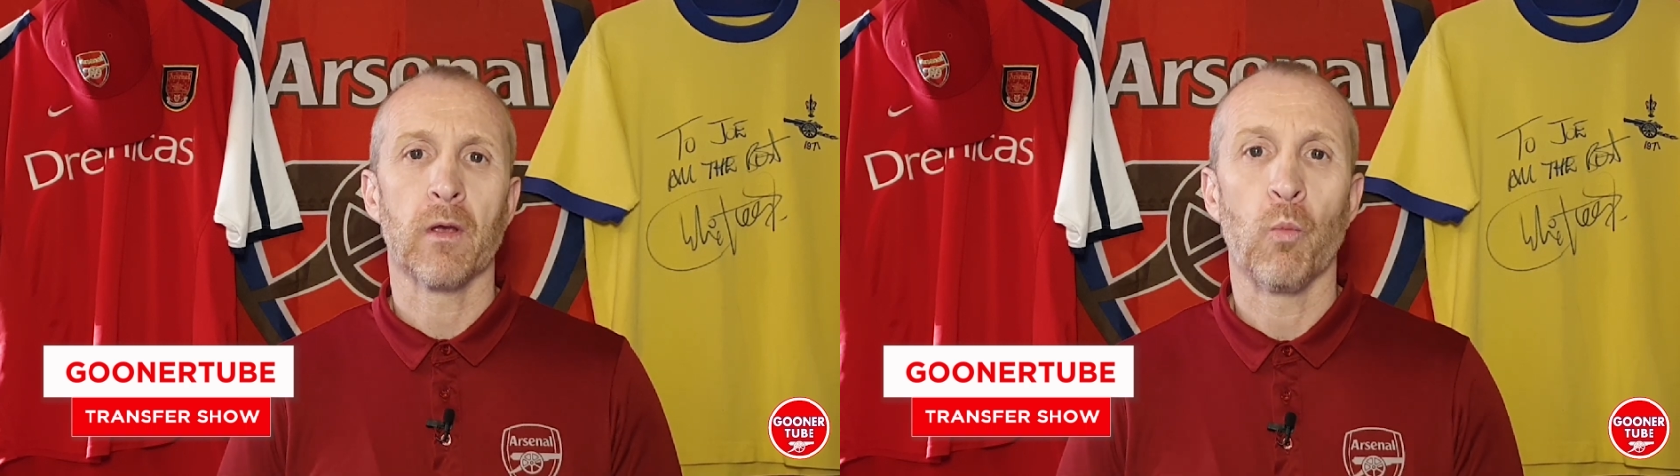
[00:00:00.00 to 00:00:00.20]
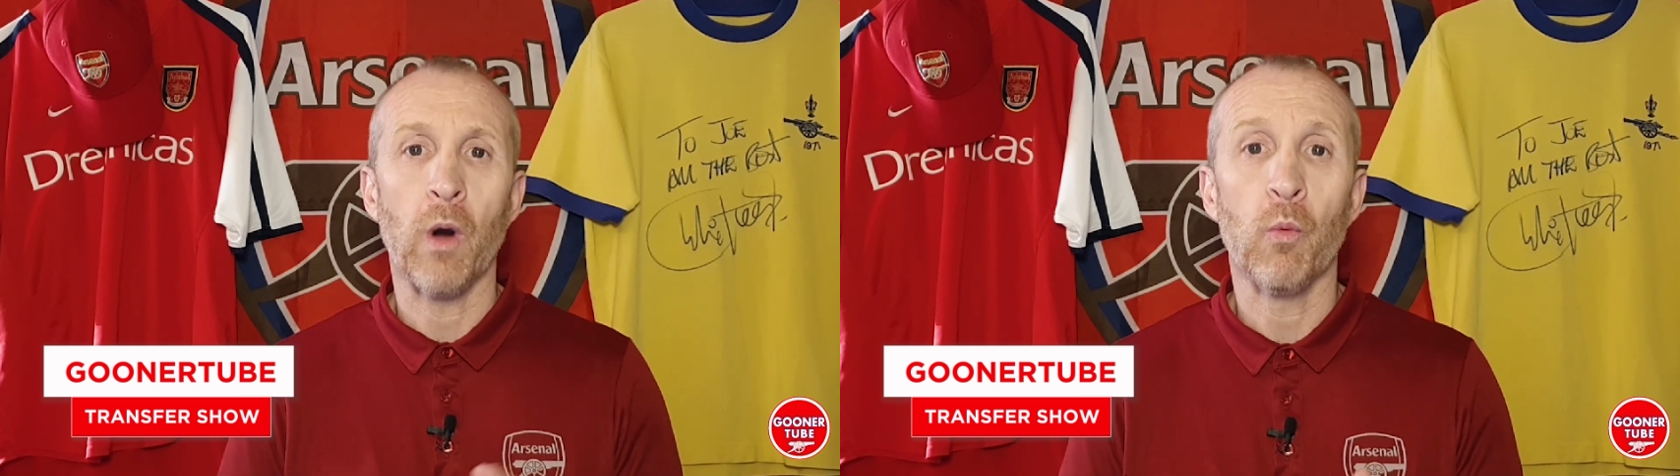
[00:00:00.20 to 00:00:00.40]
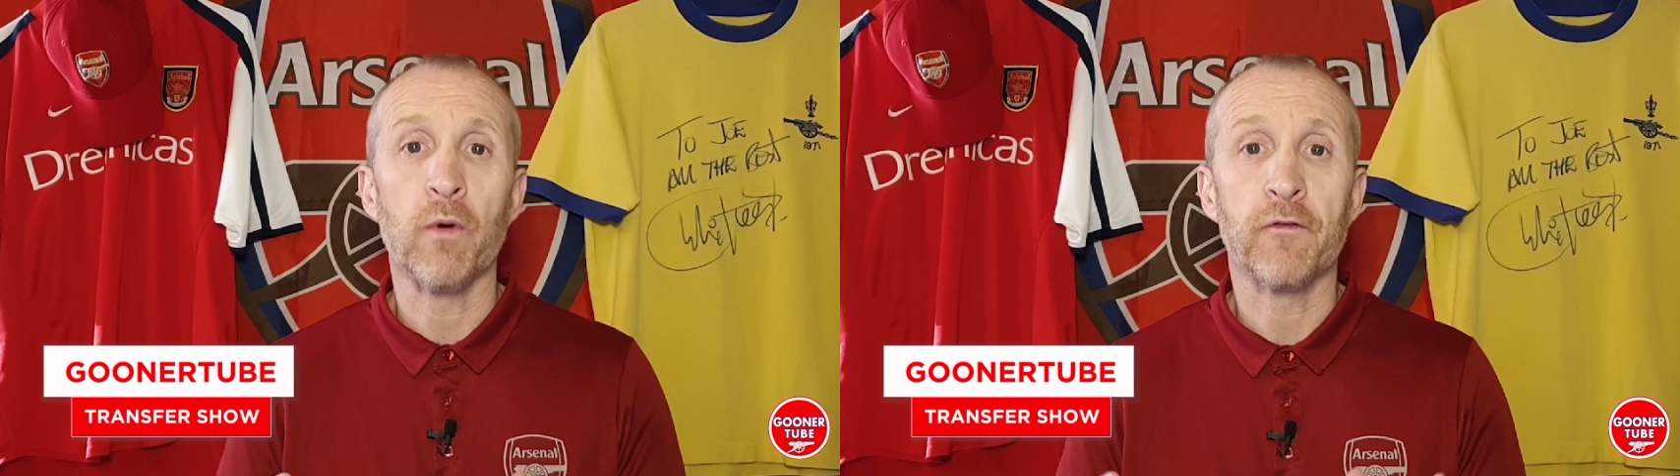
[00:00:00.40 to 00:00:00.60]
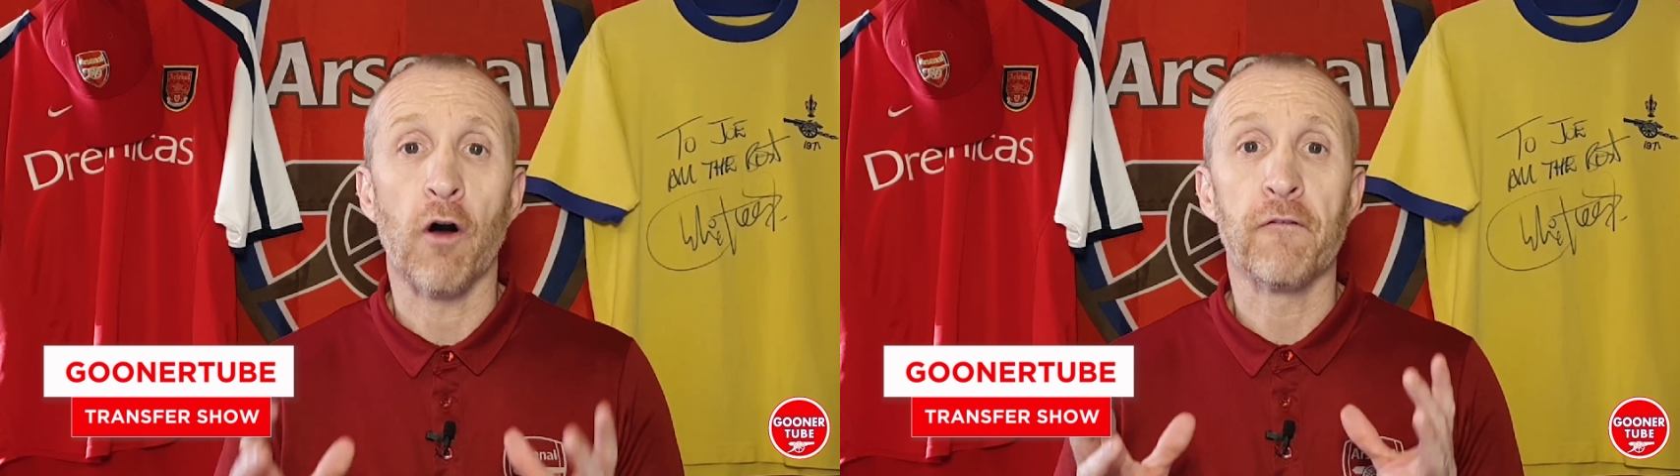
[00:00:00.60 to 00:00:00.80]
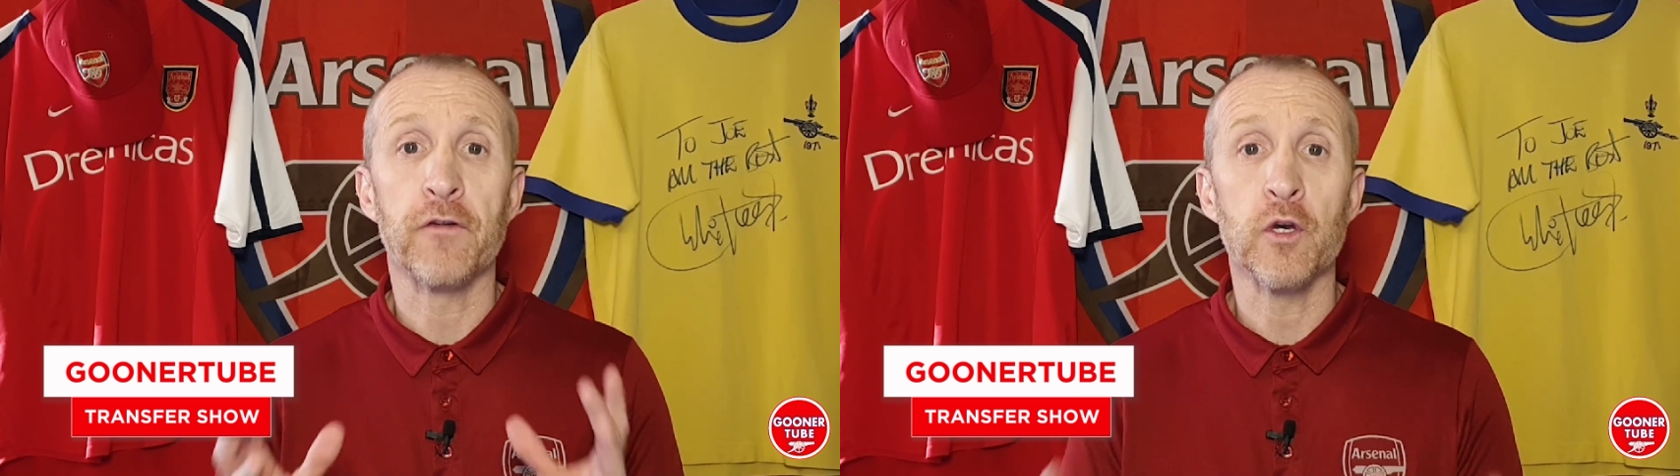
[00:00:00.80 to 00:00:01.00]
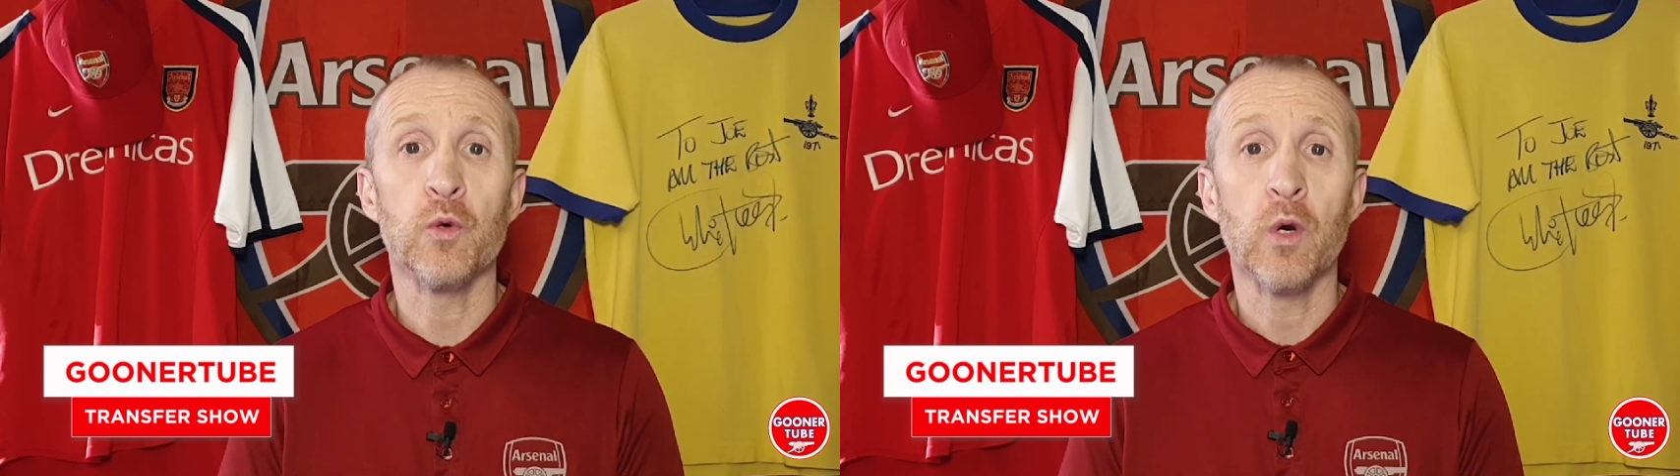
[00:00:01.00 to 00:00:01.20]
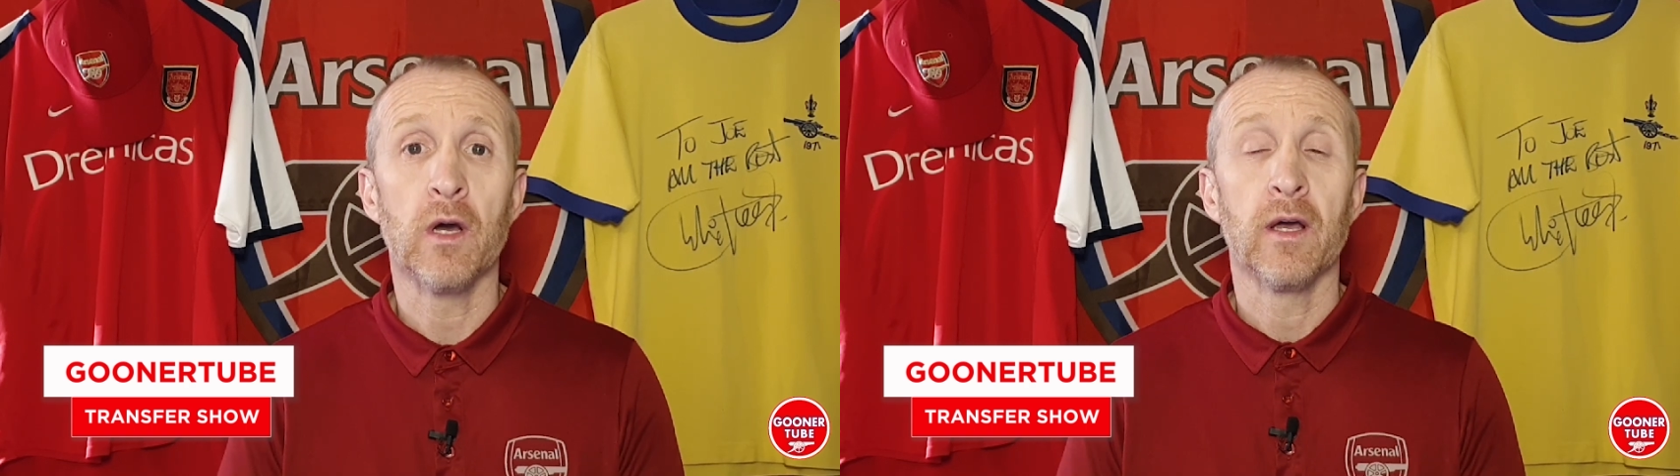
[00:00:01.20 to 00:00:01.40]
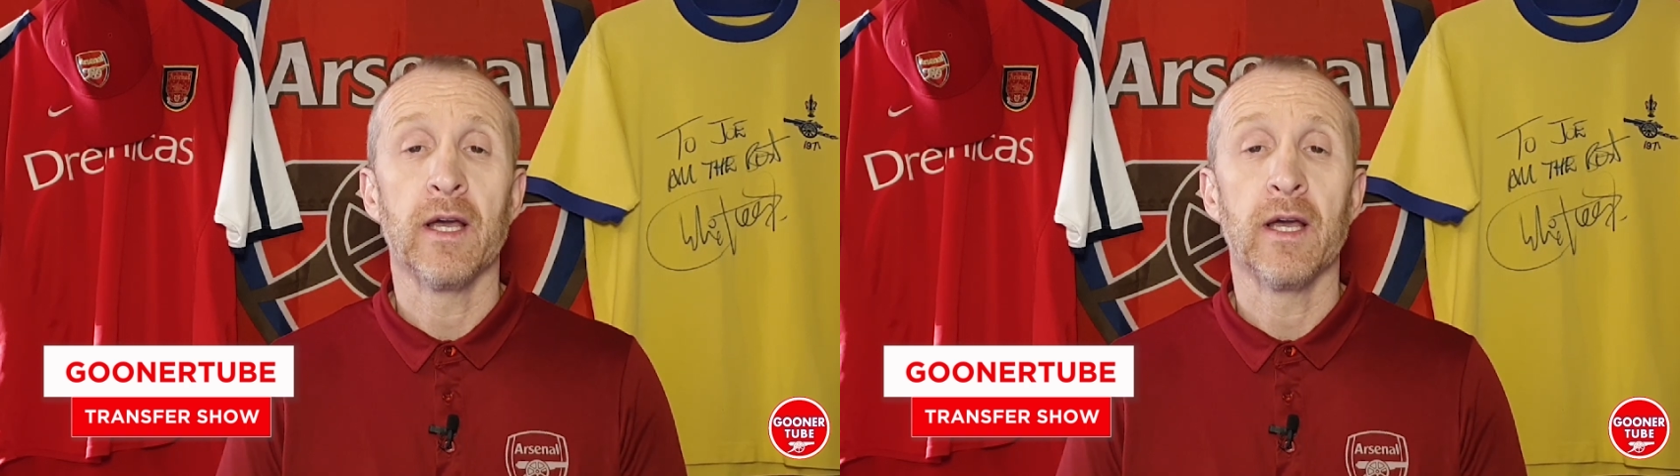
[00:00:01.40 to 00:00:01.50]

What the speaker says: Well, we've got a few